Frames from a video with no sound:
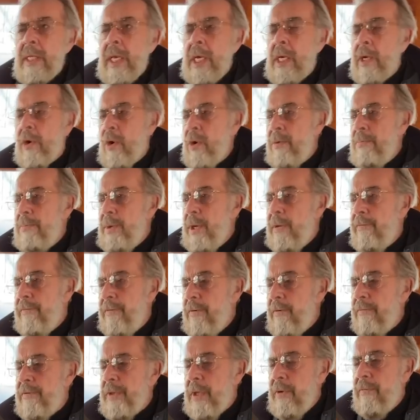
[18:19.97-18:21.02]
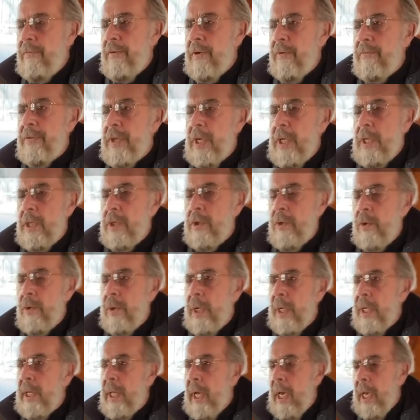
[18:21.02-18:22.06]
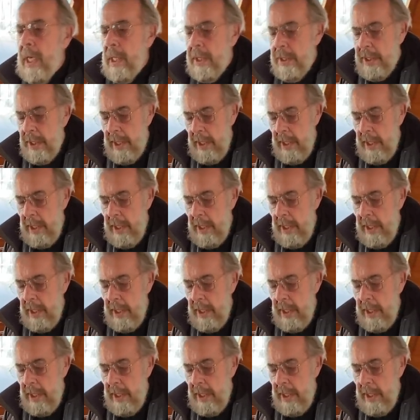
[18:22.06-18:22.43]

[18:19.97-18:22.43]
could be 50-50 too. The tanks.